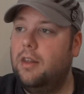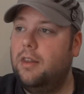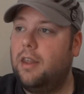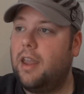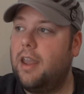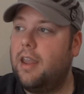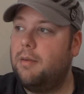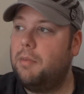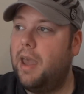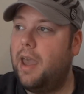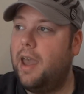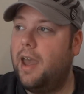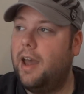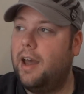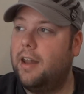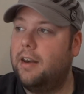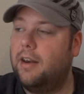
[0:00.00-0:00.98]
the game,
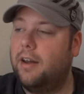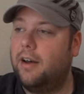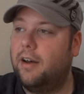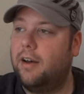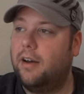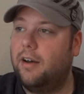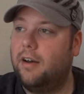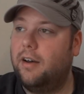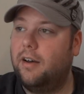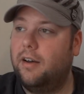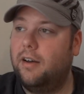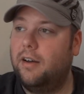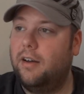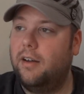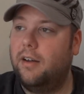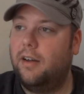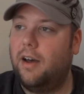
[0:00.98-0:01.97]
and
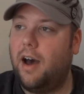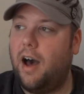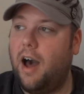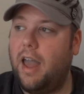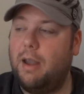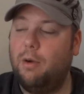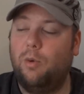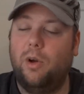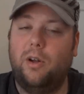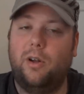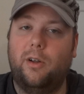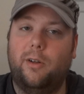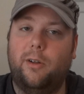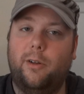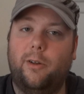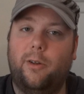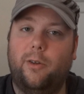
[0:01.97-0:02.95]
I
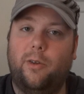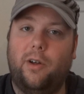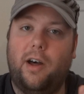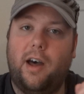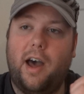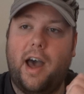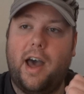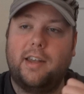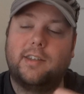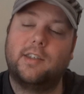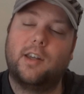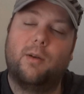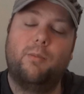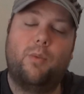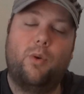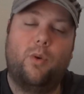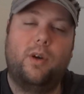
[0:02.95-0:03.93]
will, at
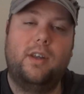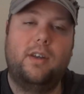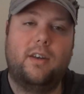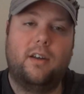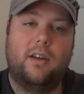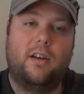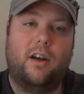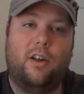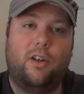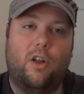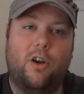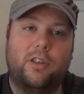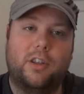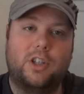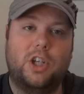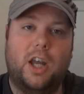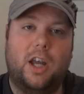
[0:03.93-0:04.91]
some point
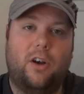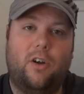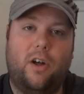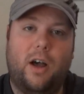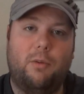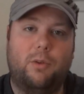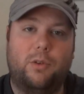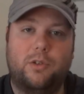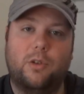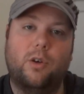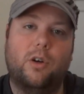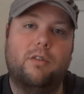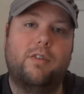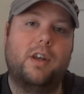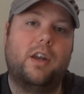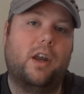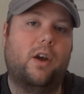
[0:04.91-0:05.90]
along the channel, I will
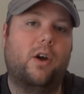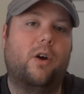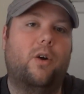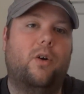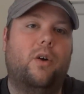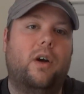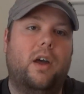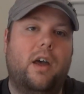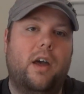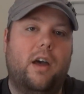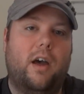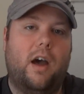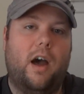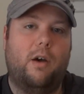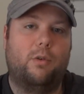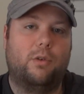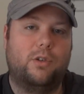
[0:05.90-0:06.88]
do a video,
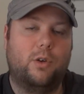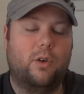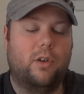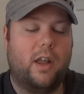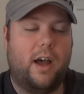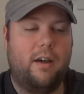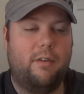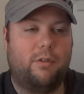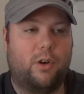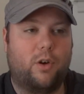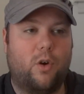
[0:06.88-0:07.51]
I will do a live